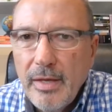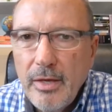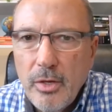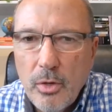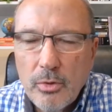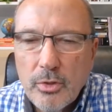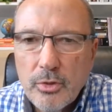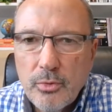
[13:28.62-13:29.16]
He
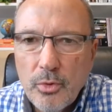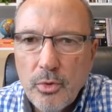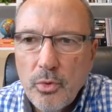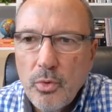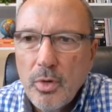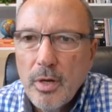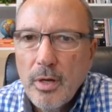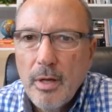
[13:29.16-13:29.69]
goes
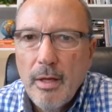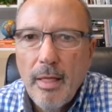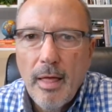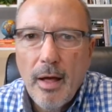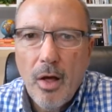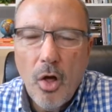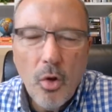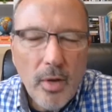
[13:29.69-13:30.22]
through
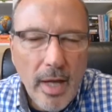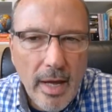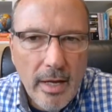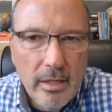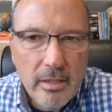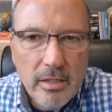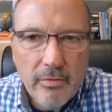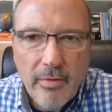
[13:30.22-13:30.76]
all
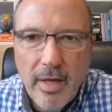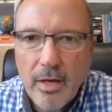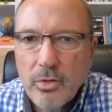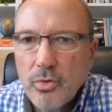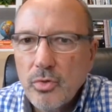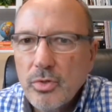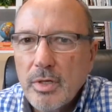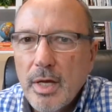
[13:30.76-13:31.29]
kinds of
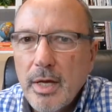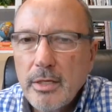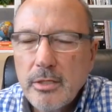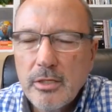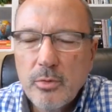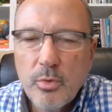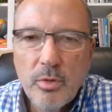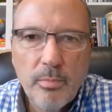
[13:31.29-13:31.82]

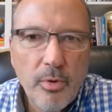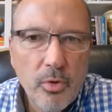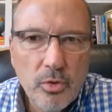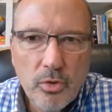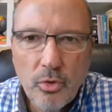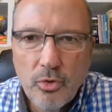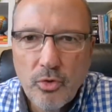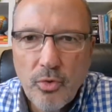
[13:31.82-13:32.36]
exercises with a
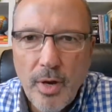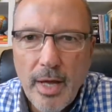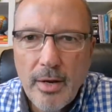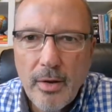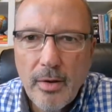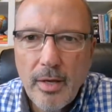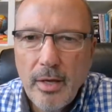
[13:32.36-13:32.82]
personal trainer.